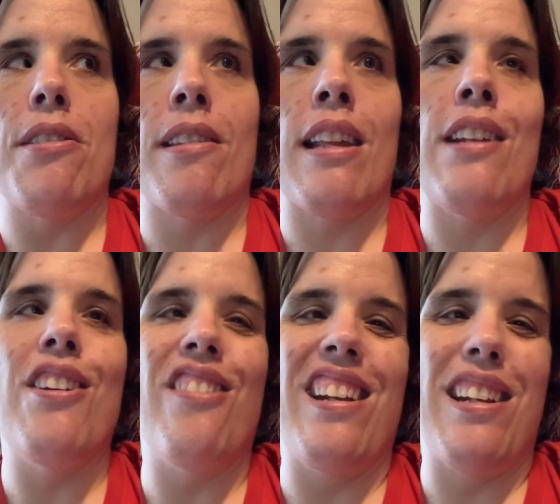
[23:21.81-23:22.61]
so they
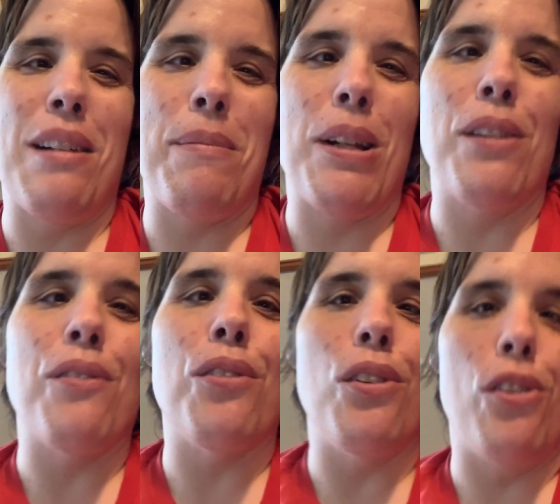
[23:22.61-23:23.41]
do end up on the
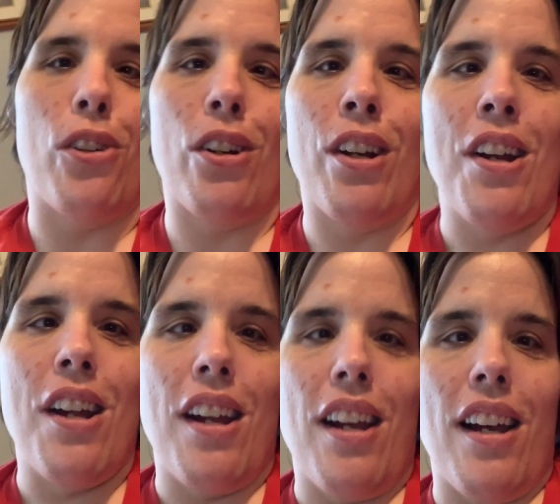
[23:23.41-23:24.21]
floor
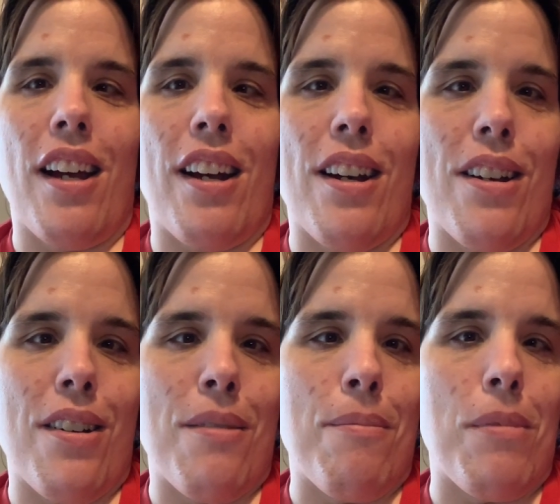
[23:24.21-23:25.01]

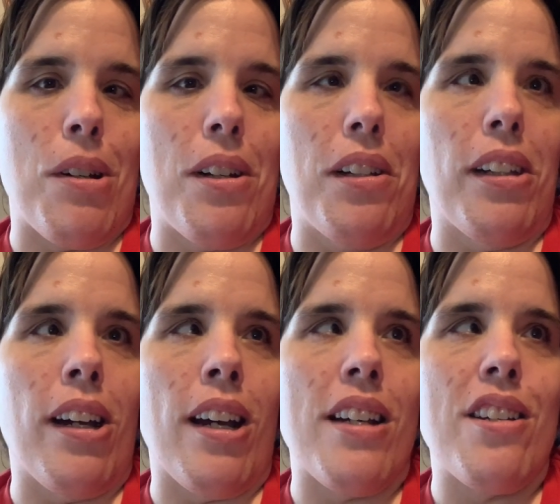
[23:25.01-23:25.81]
a
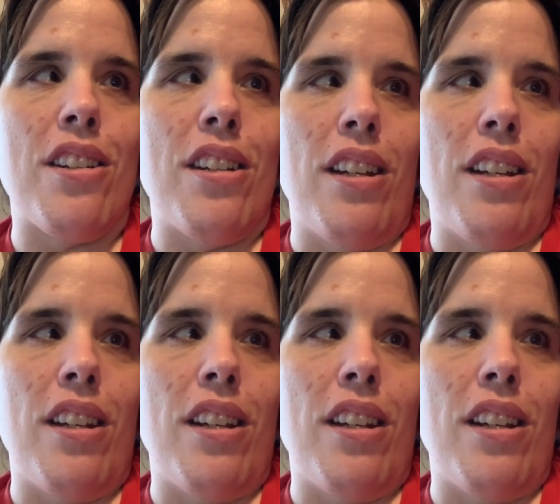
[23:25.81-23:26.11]
lot.